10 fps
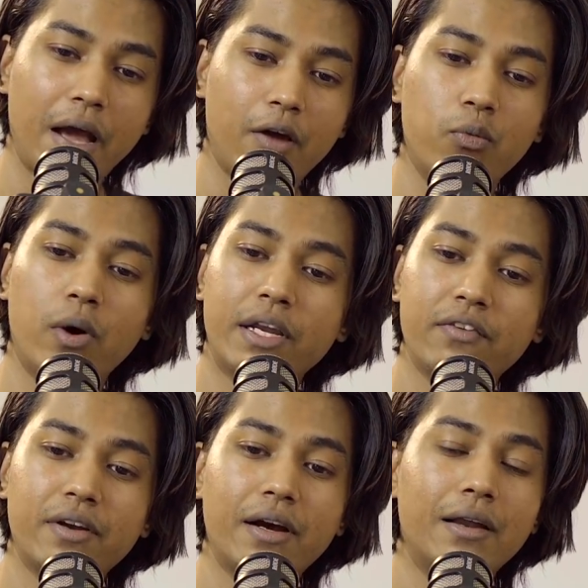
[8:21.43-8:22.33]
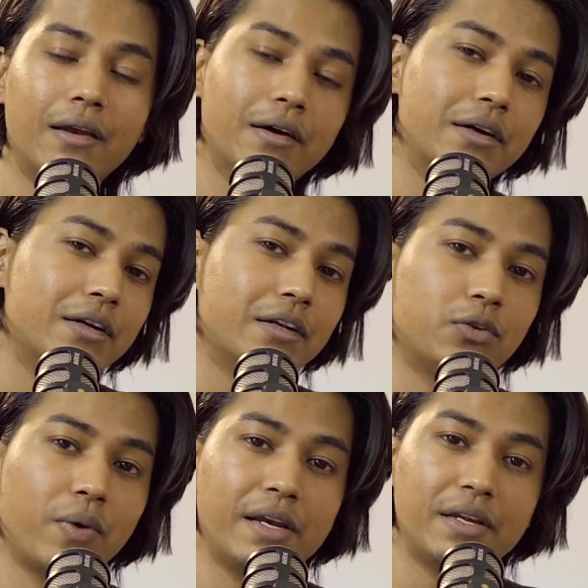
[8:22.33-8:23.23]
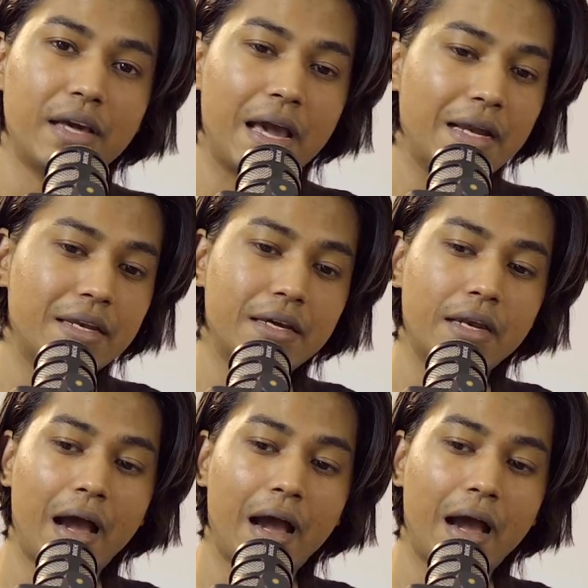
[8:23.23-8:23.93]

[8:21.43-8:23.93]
and whatever I learned till 2018,